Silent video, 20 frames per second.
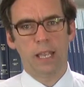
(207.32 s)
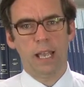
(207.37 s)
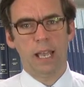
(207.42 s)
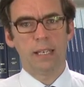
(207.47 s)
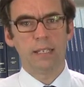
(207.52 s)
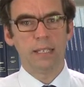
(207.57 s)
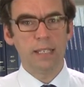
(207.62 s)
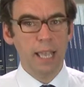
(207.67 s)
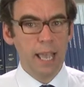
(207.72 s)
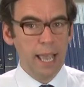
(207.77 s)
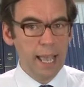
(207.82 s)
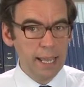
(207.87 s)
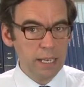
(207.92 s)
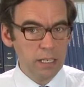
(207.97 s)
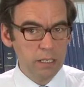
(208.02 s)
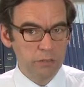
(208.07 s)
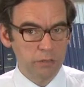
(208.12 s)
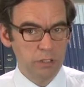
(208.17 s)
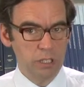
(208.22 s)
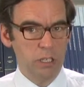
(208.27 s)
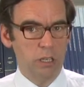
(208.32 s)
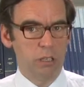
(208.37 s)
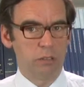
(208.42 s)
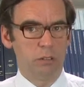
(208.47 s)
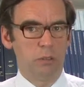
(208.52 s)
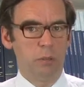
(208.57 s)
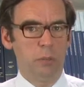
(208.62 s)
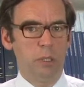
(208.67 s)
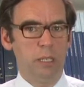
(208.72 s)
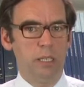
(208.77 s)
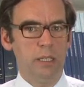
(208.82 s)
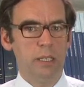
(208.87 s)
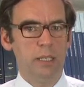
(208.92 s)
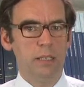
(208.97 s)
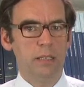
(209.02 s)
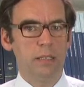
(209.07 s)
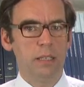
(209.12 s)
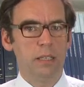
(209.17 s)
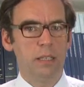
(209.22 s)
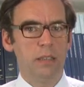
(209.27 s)
At the end of the oral
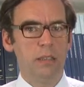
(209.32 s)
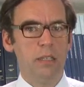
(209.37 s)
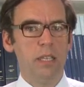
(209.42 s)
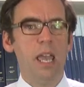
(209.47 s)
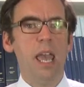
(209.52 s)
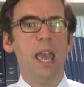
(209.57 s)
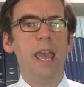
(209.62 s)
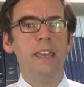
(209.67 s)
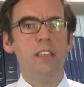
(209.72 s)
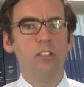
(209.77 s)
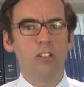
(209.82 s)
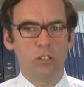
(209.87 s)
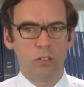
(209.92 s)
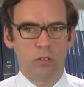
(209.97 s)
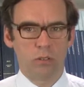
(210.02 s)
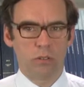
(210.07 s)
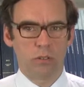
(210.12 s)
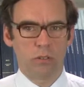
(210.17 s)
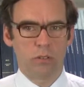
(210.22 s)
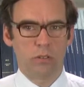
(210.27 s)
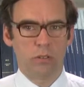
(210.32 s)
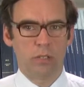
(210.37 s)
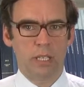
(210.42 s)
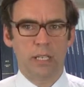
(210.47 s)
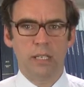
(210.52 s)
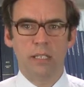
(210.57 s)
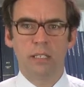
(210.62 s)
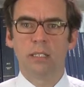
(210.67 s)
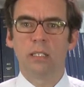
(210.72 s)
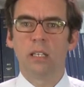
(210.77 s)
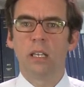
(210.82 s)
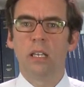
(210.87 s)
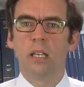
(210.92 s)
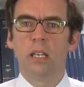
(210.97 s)
pleadings, the agents, that is,